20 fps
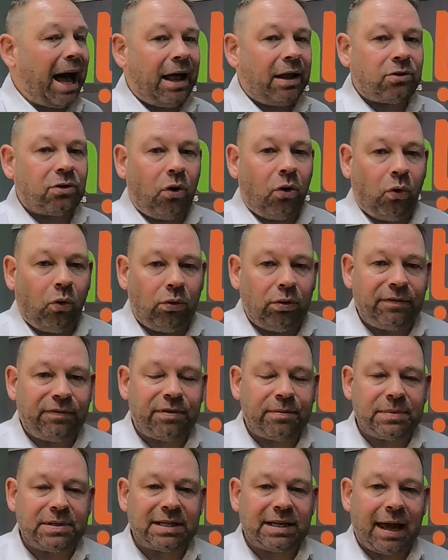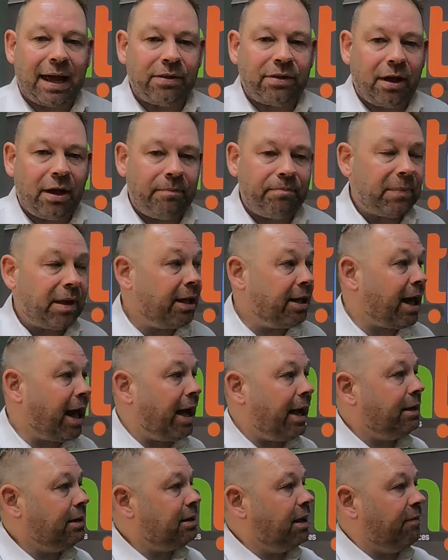Add all of them together.
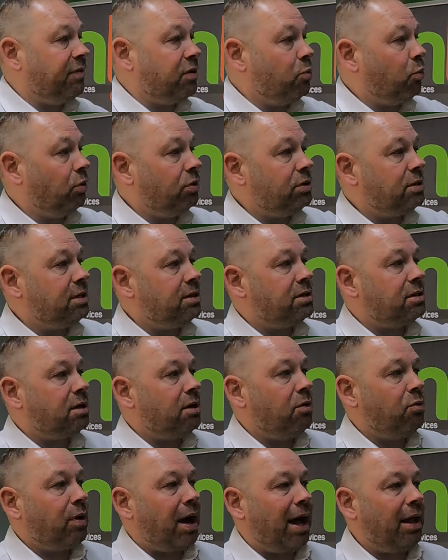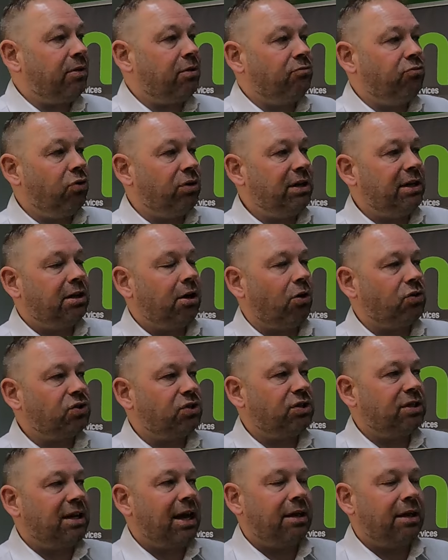Again, if you wanted to add the running costs